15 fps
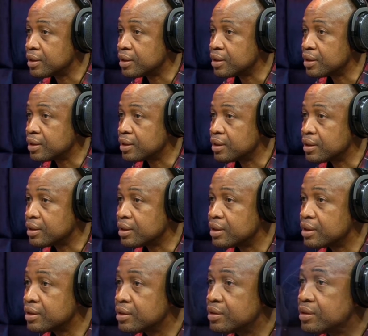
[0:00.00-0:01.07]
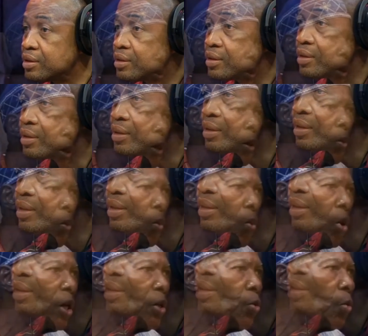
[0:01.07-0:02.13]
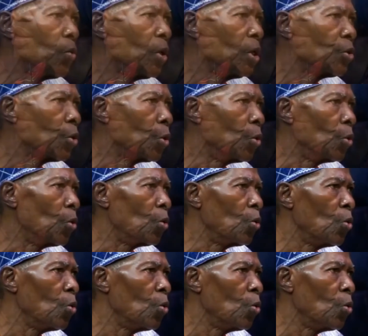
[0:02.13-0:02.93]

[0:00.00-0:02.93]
Penetrable. When you want to